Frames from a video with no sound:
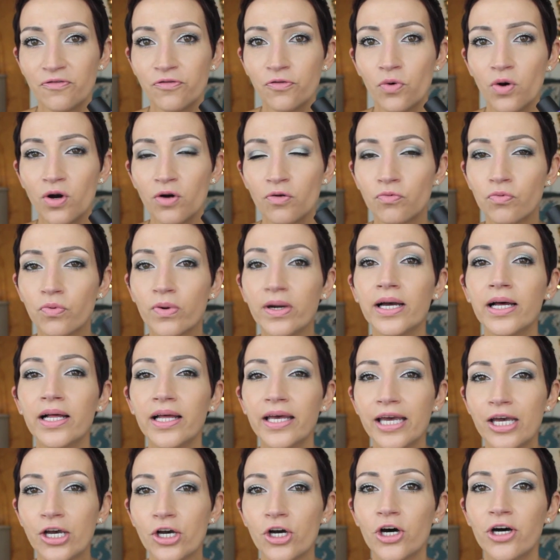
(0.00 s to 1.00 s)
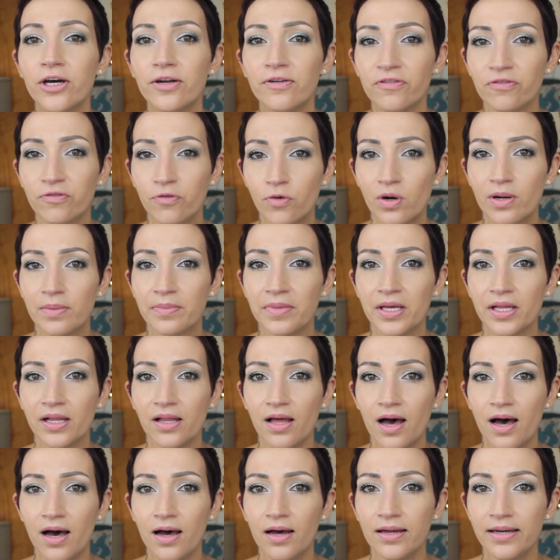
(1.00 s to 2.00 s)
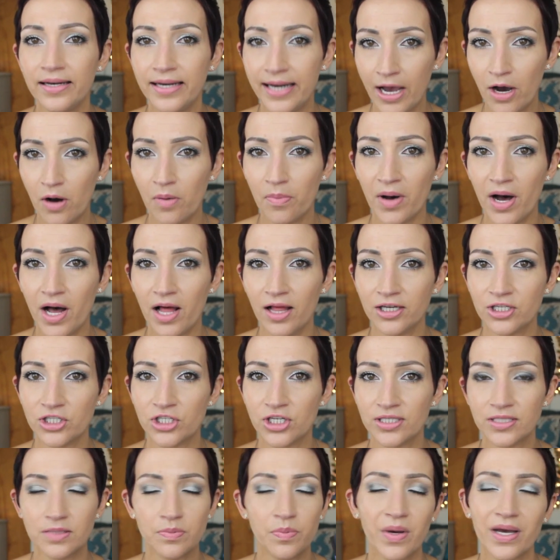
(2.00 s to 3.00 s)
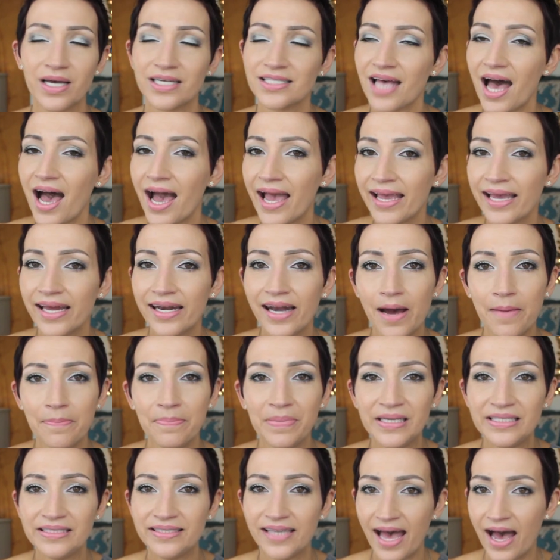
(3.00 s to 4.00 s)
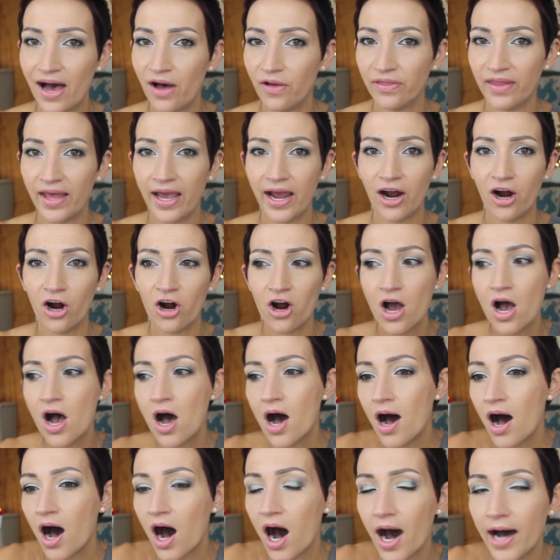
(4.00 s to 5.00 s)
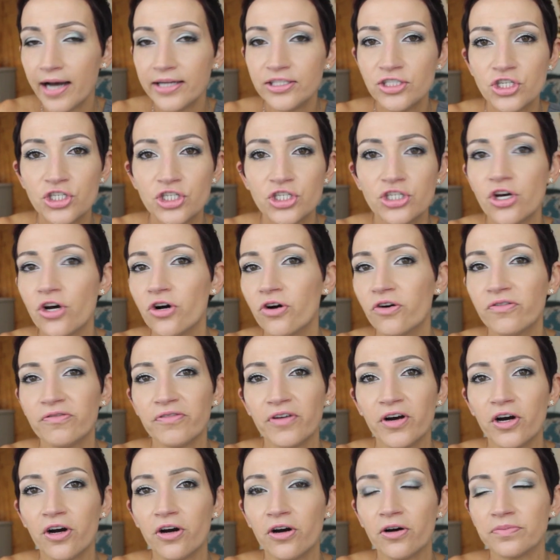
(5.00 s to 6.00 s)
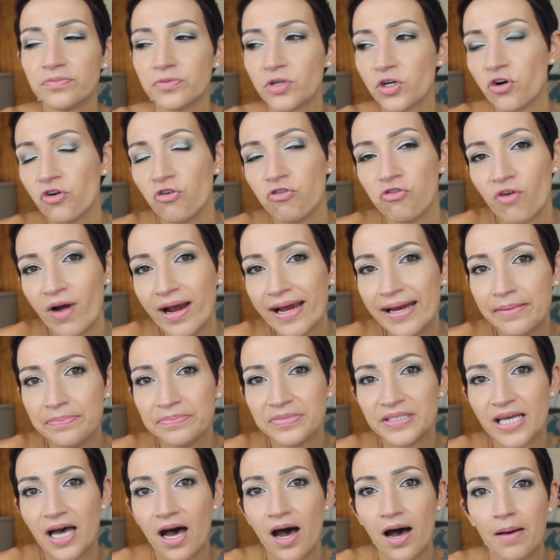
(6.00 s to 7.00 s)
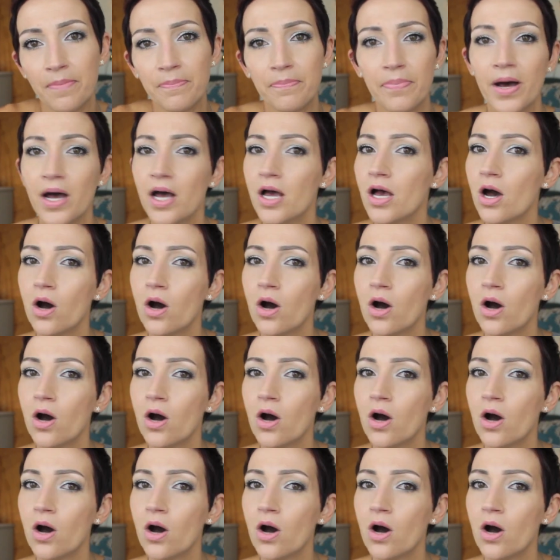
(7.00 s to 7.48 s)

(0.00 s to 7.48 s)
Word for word: for really good formula nail polishes because I cannot be down there hunched over, cramped up,